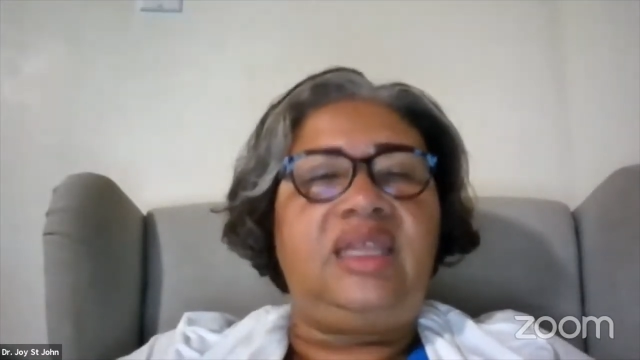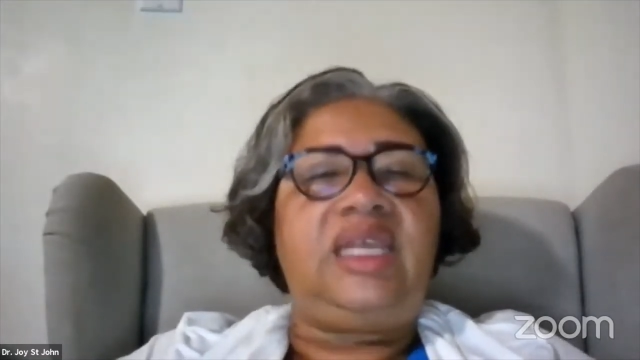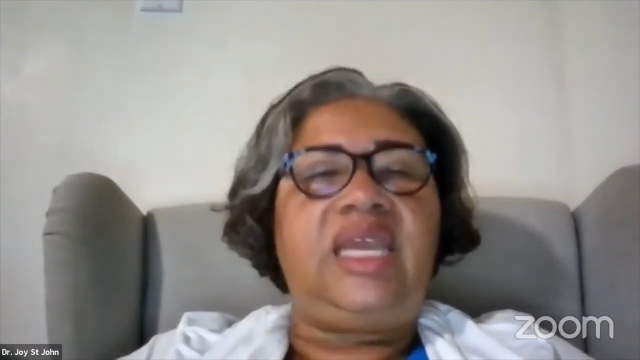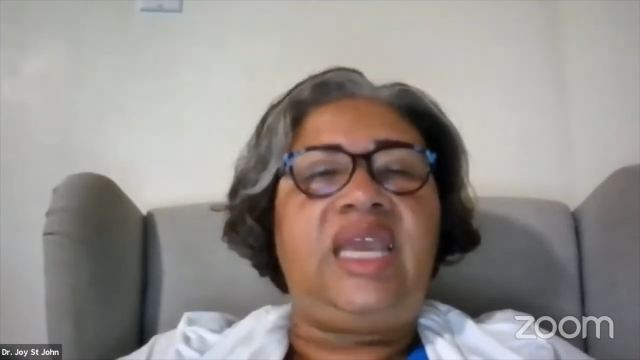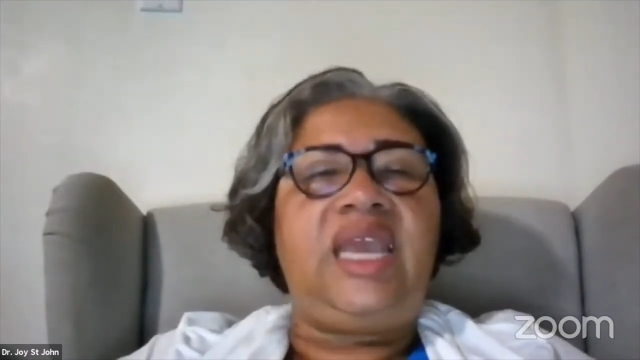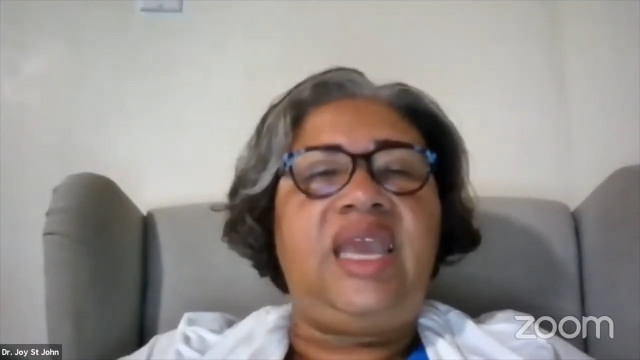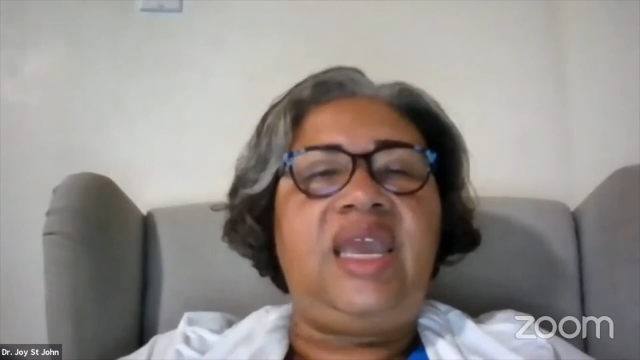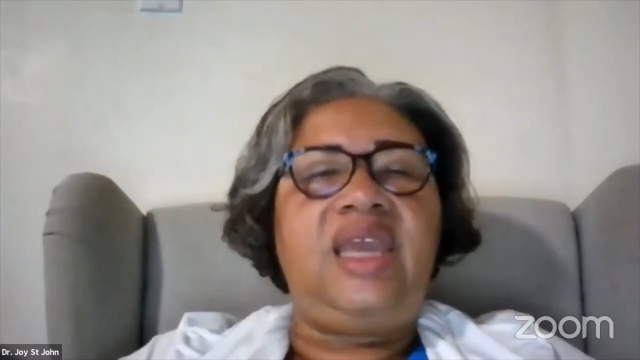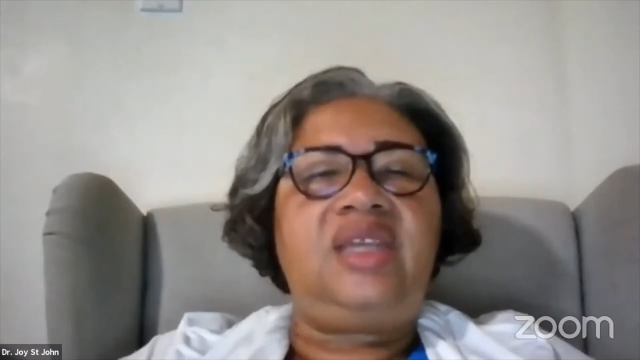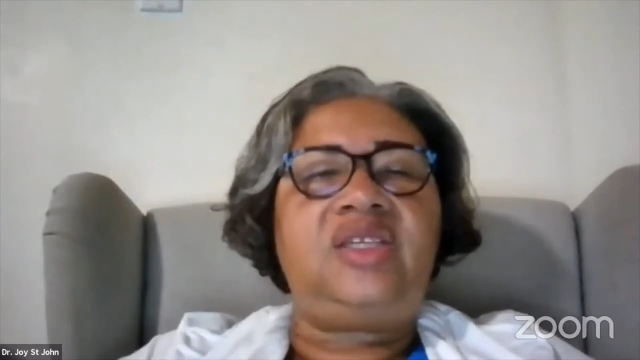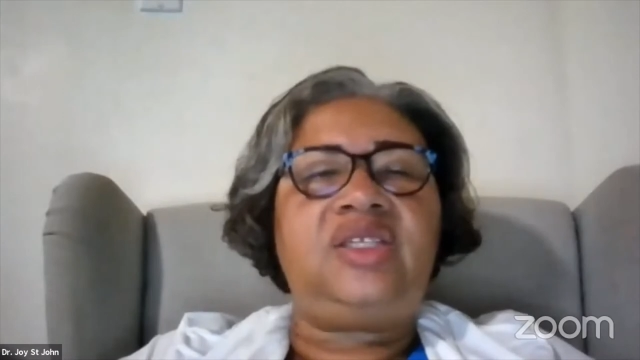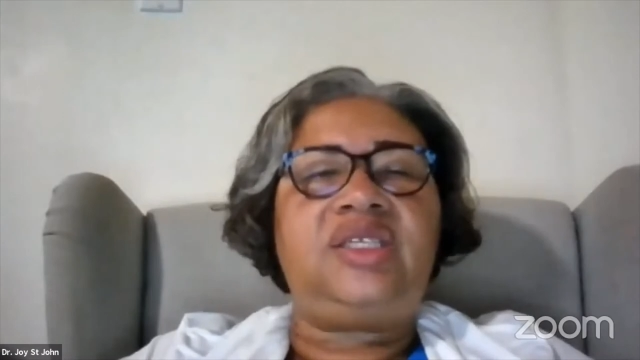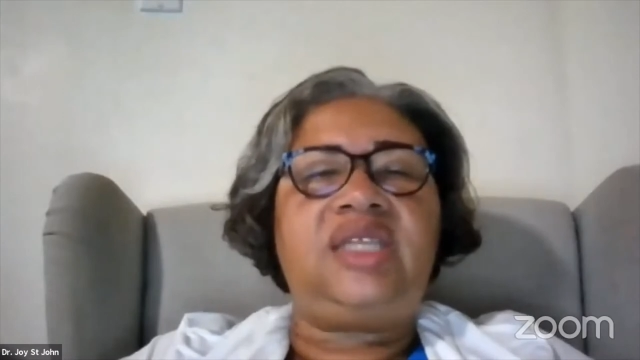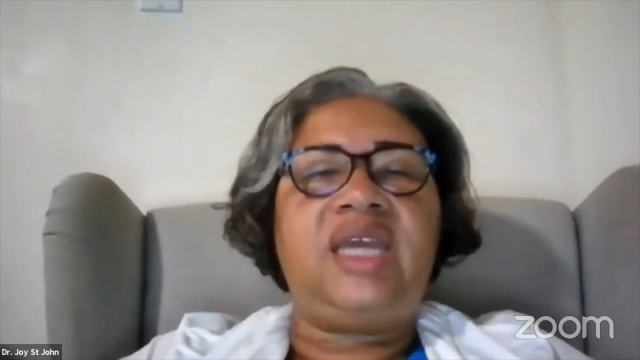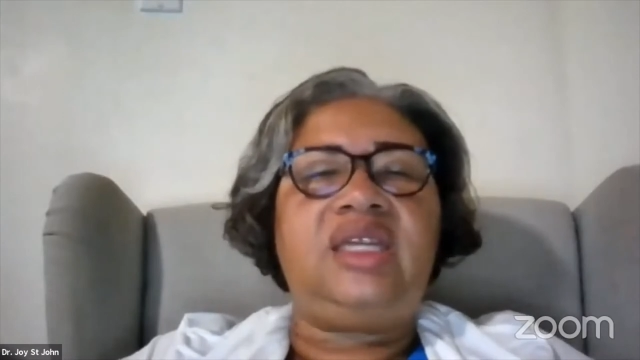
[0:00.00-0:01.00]
The age
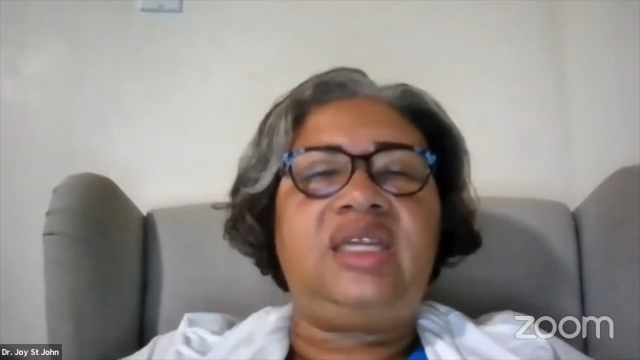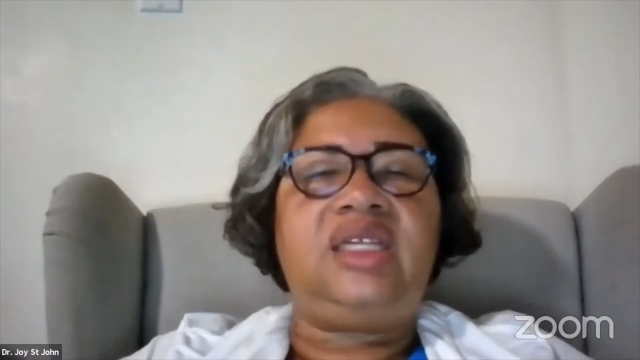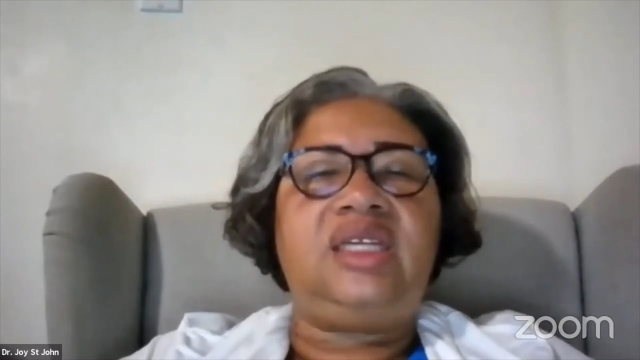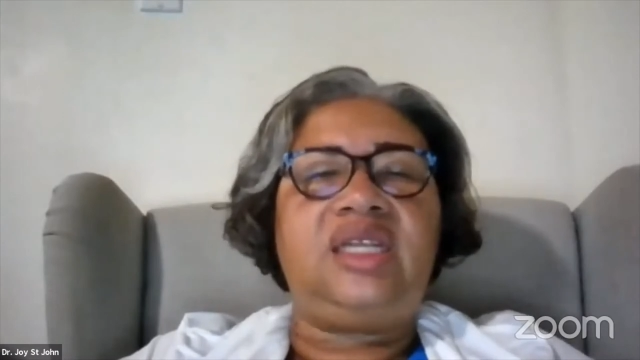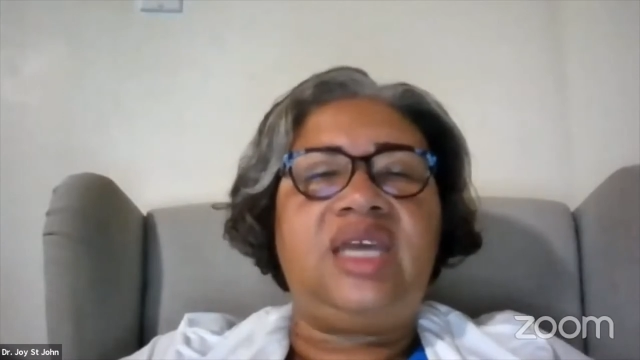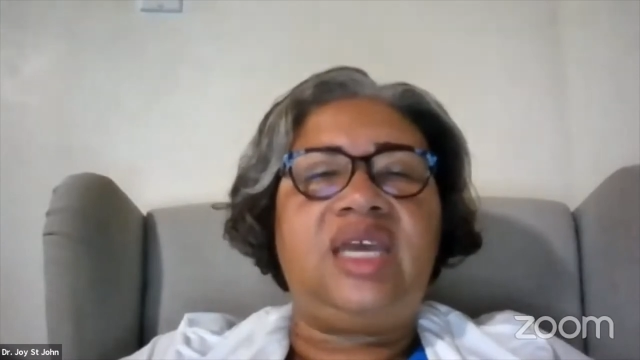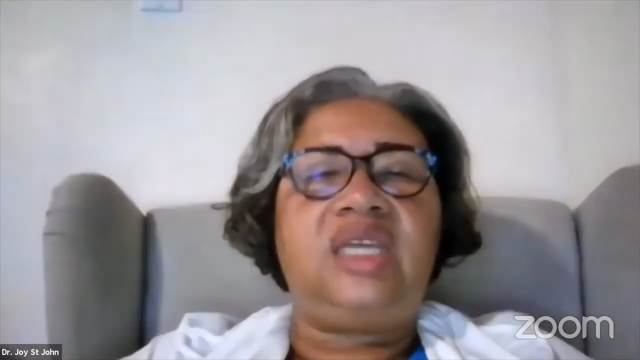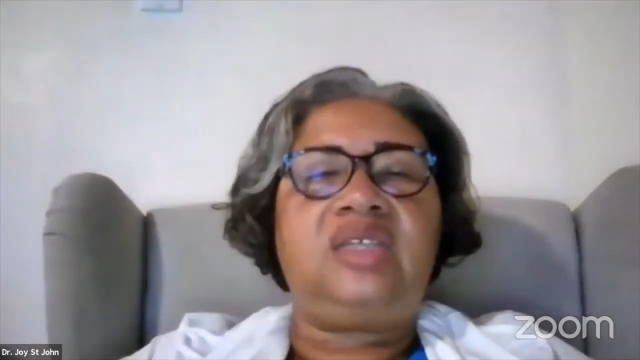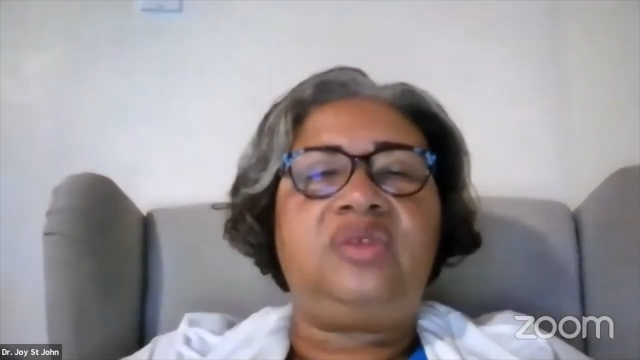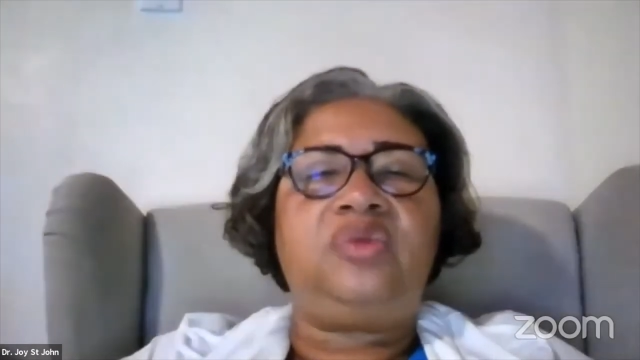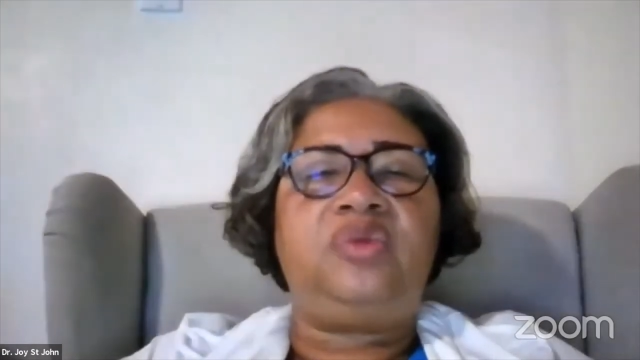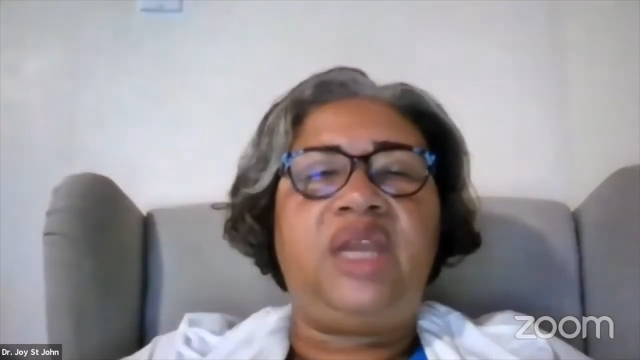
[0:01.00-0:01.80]
standardized